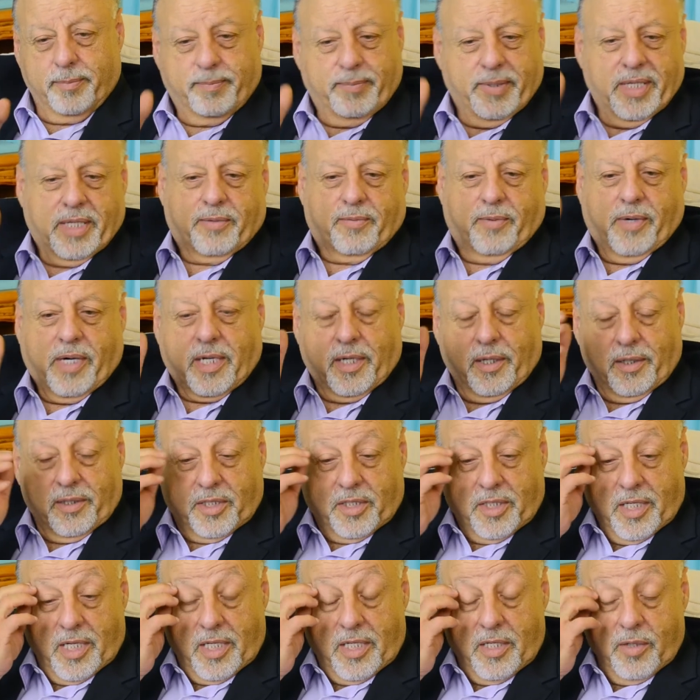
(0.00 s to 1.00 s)
big record
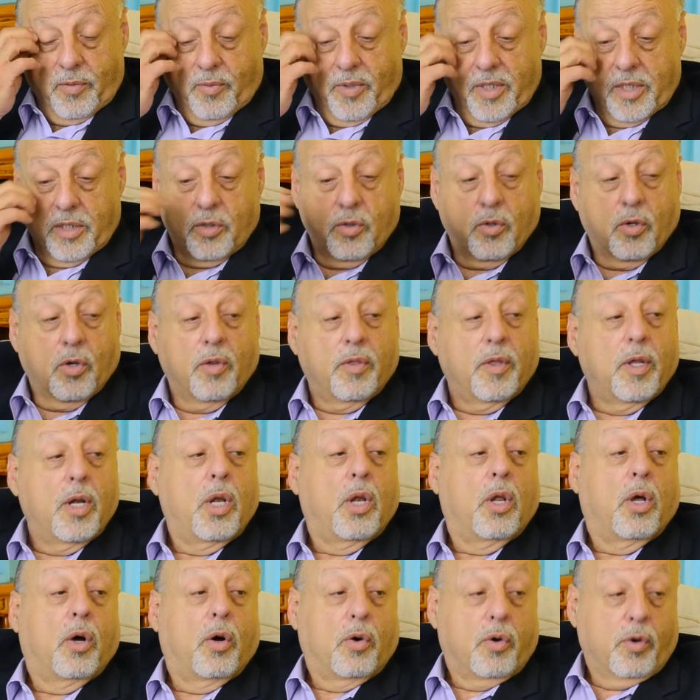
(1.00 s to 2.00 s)
chain you went to or the
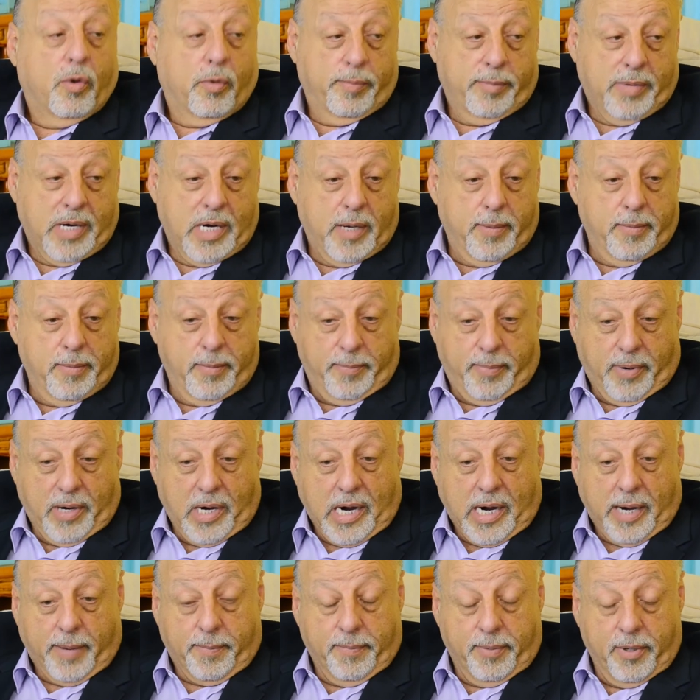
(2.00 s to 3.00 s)
local mom and
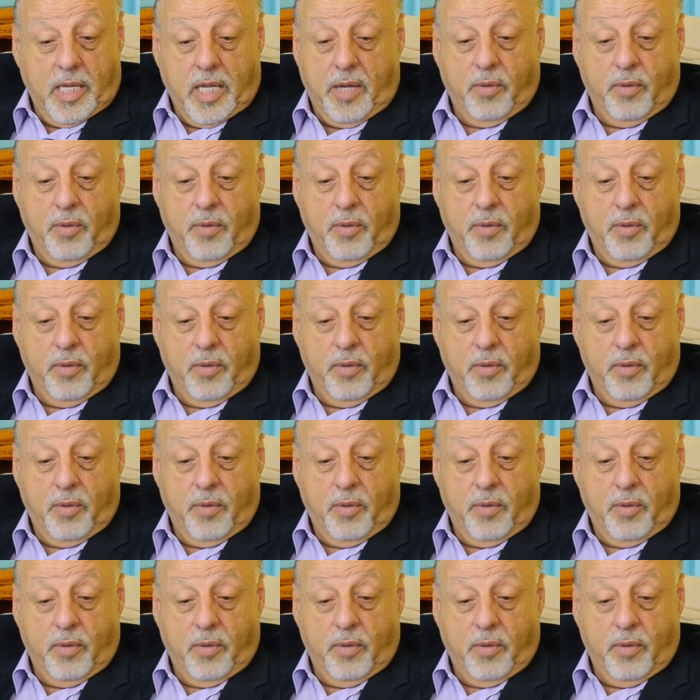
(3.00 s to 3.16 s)
pop.